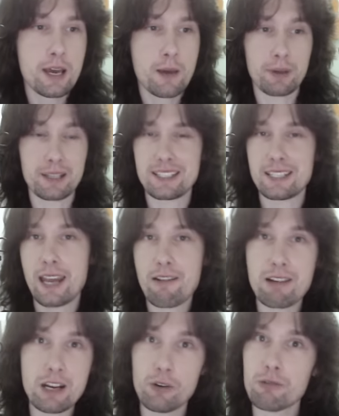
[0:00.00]
But
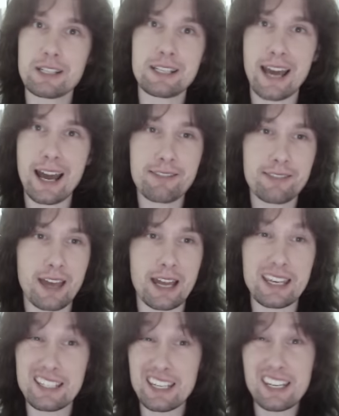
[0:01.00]
Terry already had that.
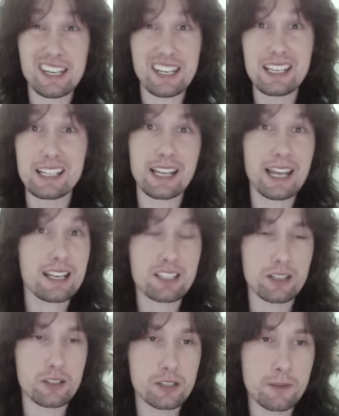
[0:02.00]
He didn't need lessons